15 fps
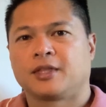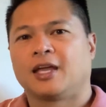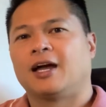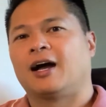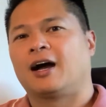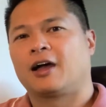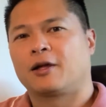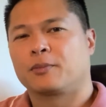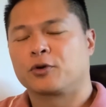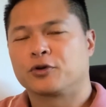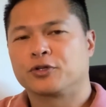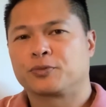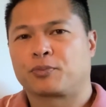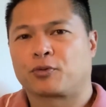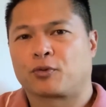Hi, I'm Ernest
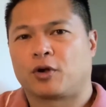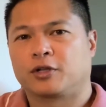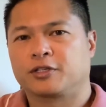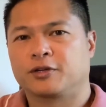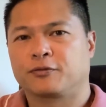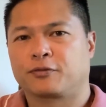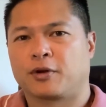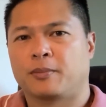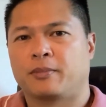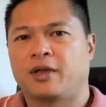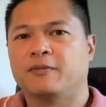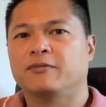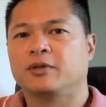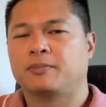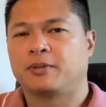from
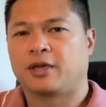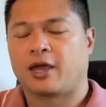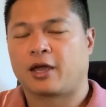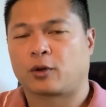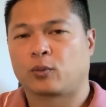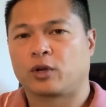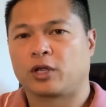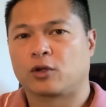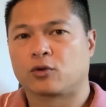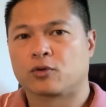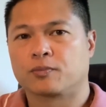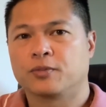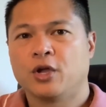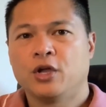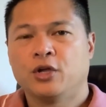MVP Equity
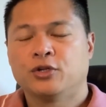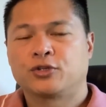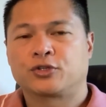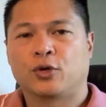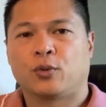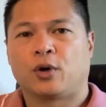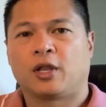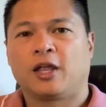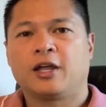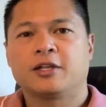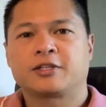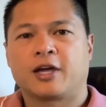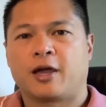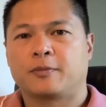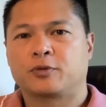Group. So a lot of
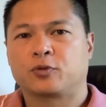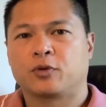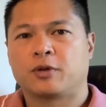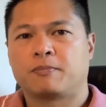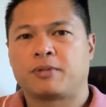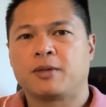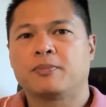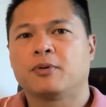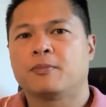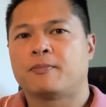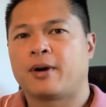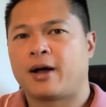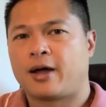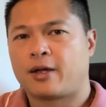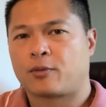times when people
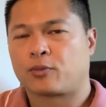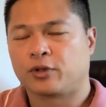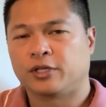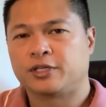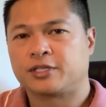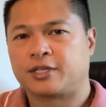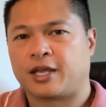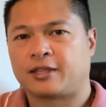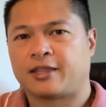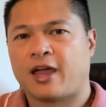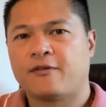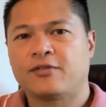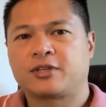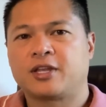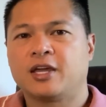buy real estate, they have
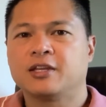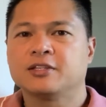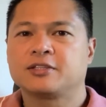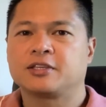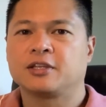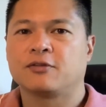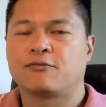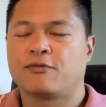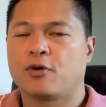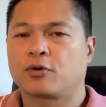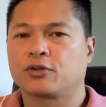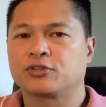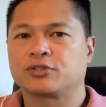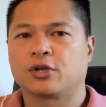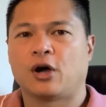a tendency to
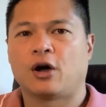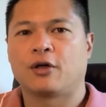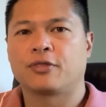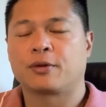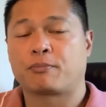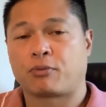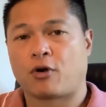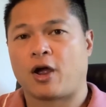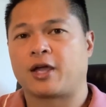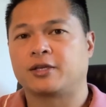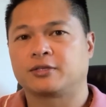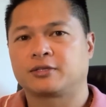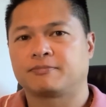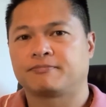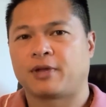focus on the
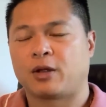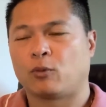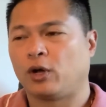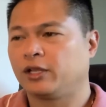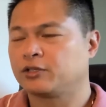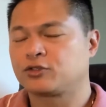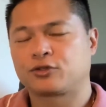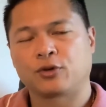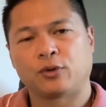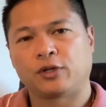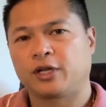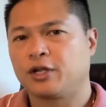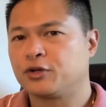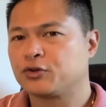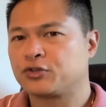price. And while it's totally
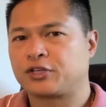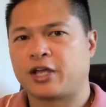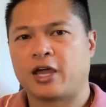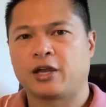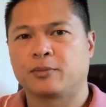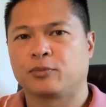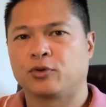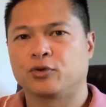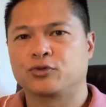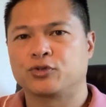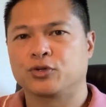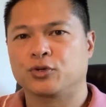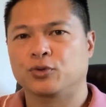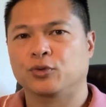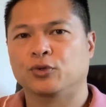understandable
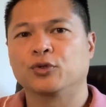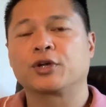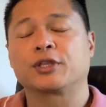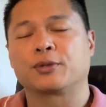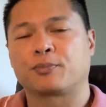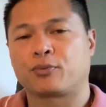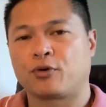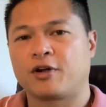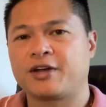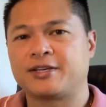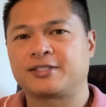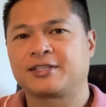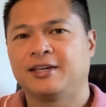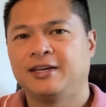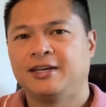to look at the price,
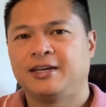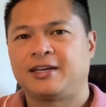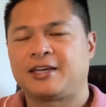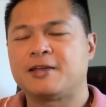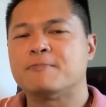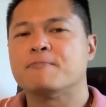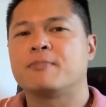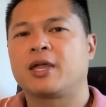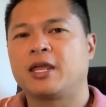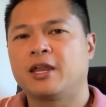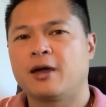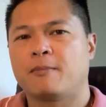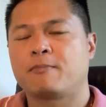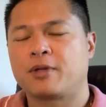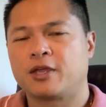it may
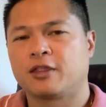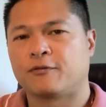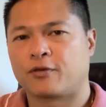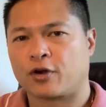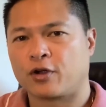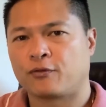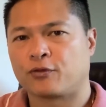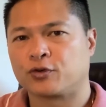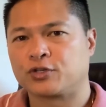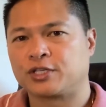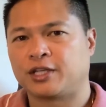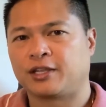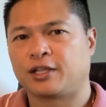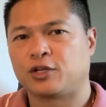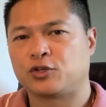not be the very first thing
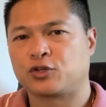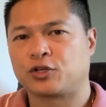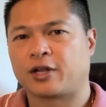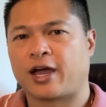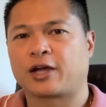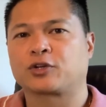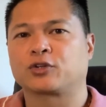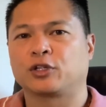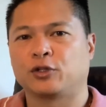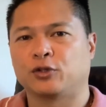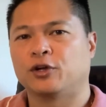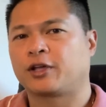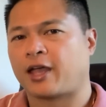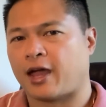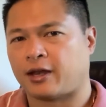that you should actually
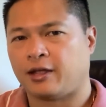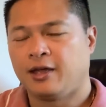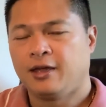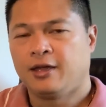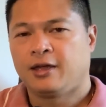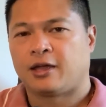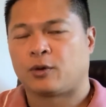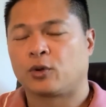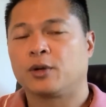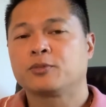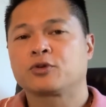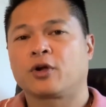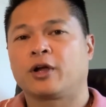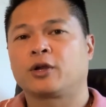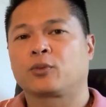look at. And what I'm
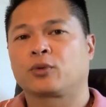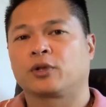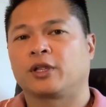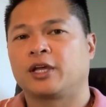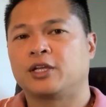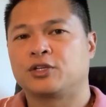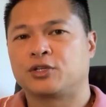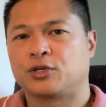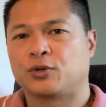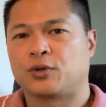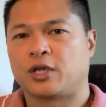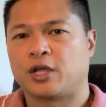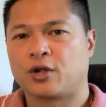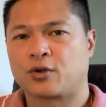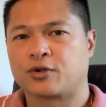trying to relay to you
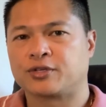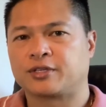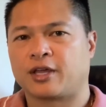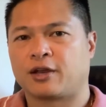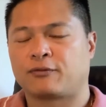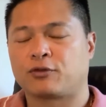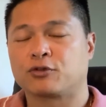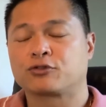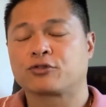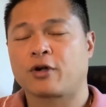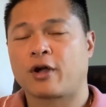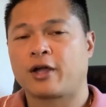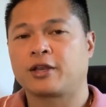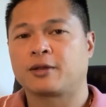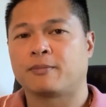here is that if you're
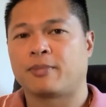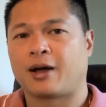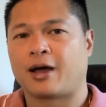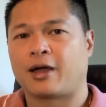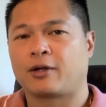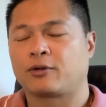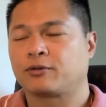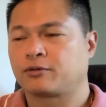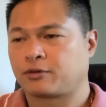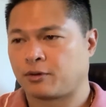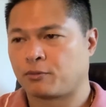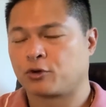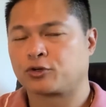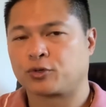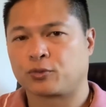trying to buy
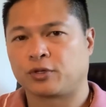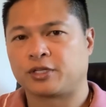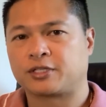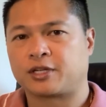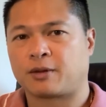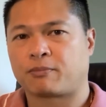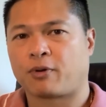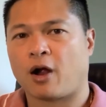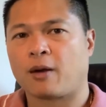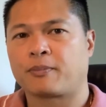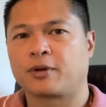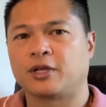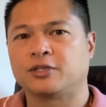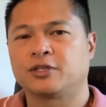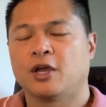commercial real estate
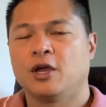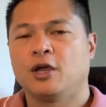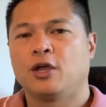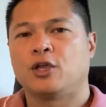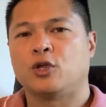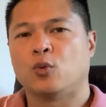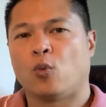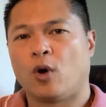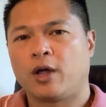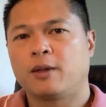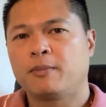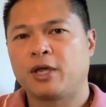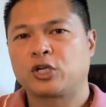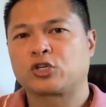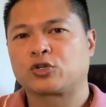properties, you want to
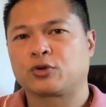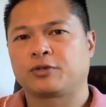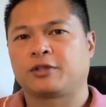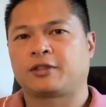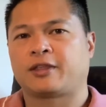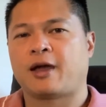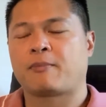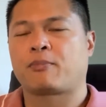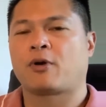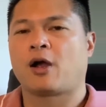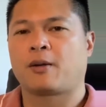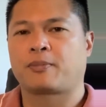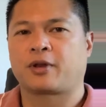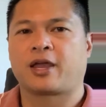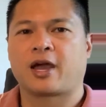make sure that that
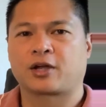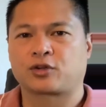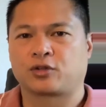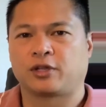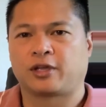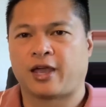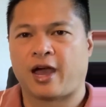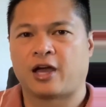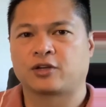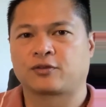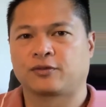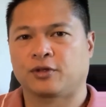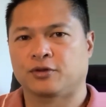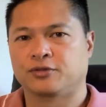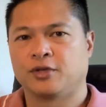property actually cash
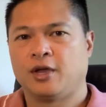flows.